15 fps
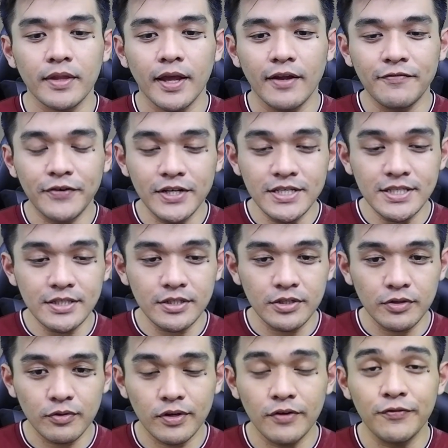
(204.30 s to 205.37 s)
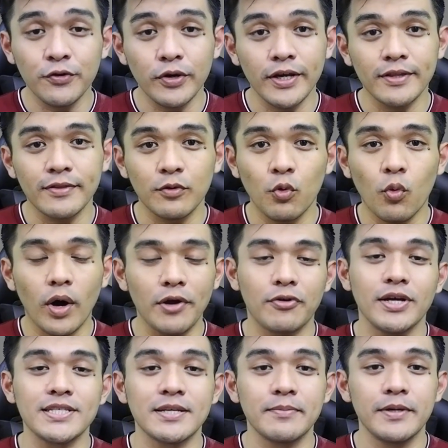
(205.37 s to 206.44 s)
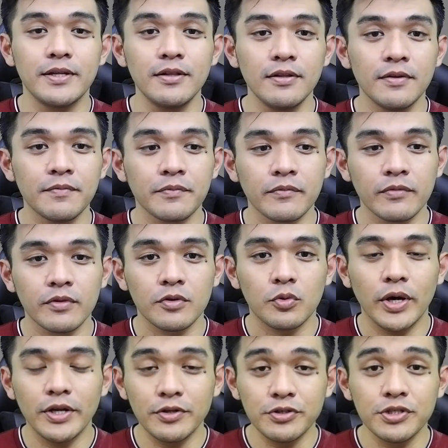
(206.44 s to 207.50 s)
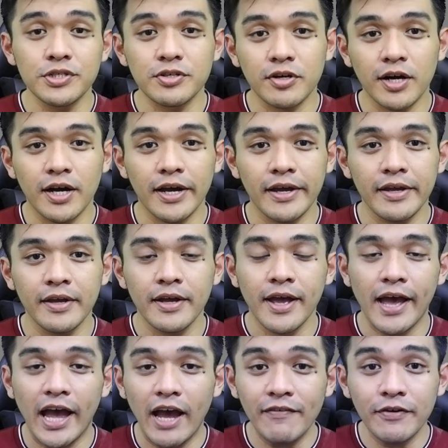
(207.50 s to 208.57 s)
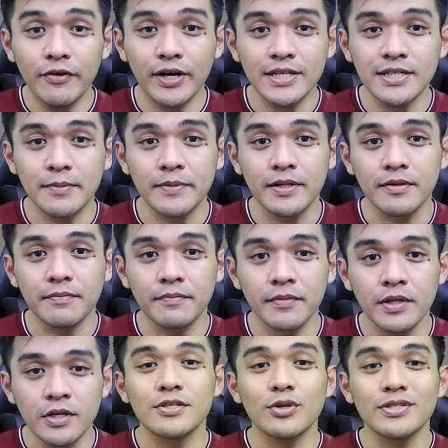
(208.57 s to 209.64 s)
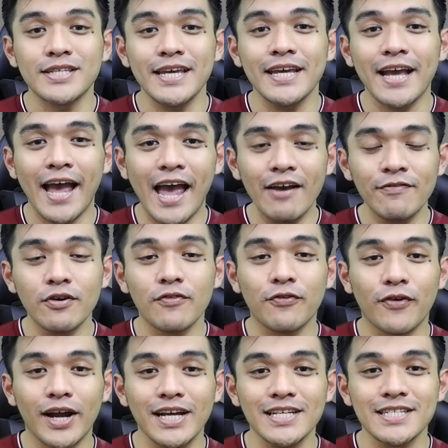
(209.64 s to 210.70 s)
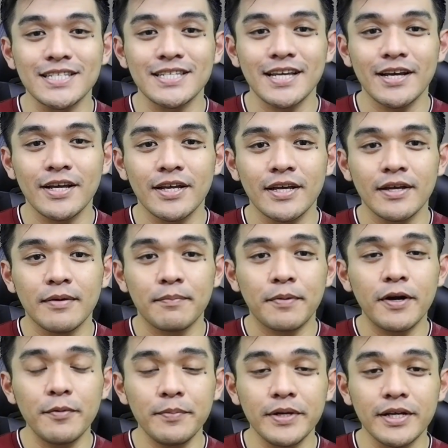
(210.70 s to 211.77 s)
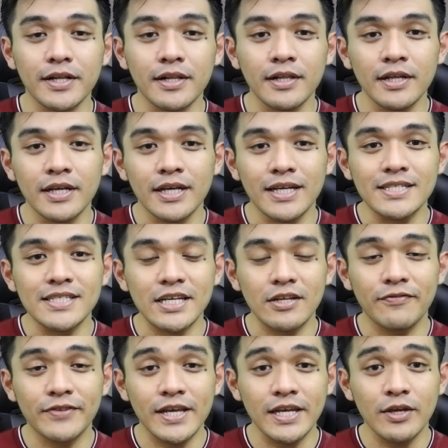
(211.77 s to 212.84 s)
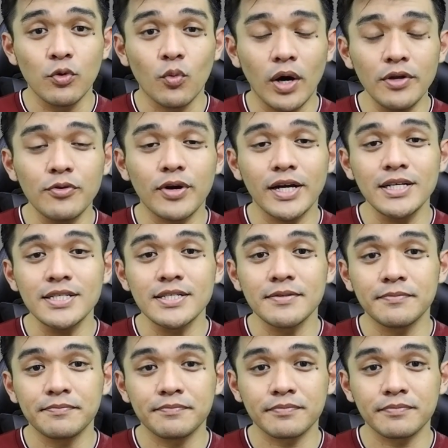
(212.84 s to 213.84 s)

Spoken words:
At first, if you eat 1 rice a meal, why don't you try half a rice a meal? So take half of rice per meal instead of taking 1 rice,